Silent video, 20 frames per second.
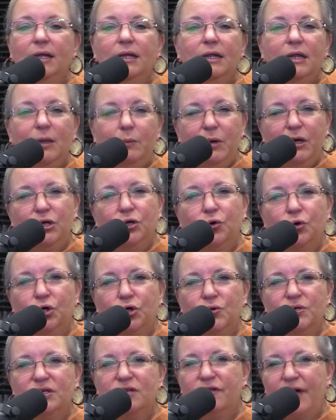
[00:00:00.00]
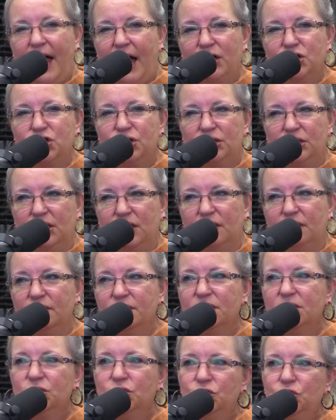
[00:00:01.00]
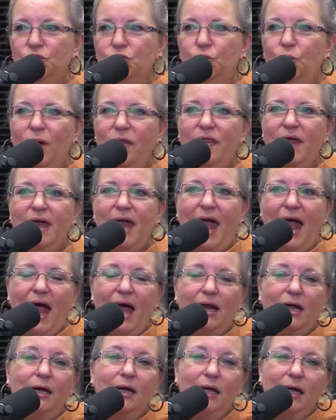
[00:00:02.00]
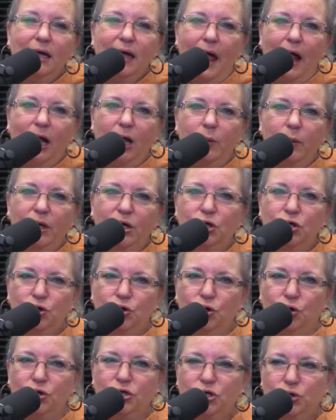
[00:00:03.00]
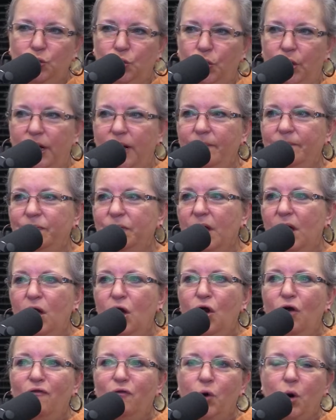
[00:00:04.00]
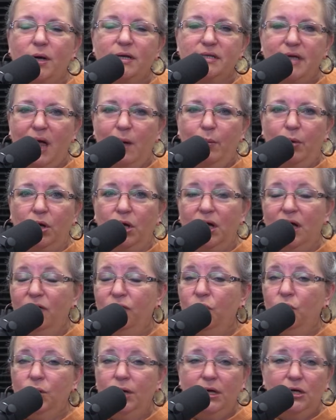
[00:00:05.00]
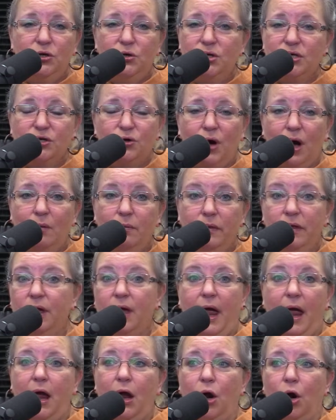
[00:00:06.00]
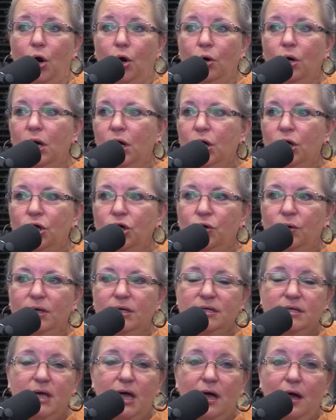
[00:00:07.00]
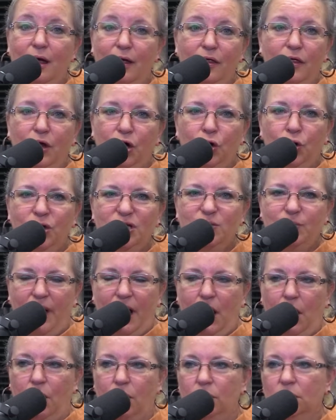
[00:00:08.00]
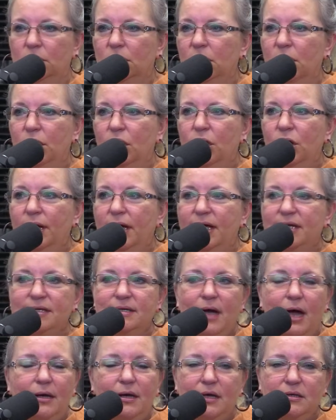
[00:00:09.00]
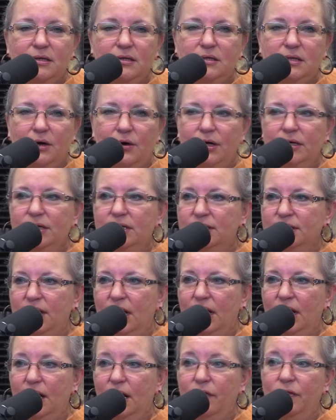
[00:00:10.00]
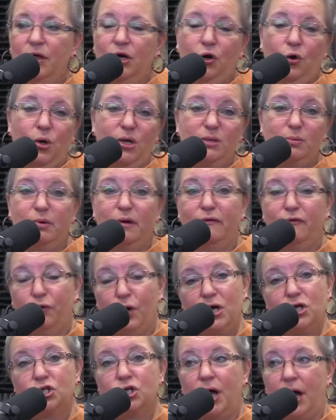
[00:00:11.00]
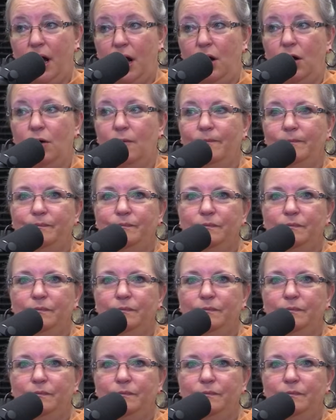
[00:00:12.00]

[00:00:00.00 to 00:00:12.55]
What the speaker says: Limit your use of adjectives to when they add a key element to your story. For example, if you need to describe the air, you can say the crisp air. It's not necessary to say the crisp, fresh air.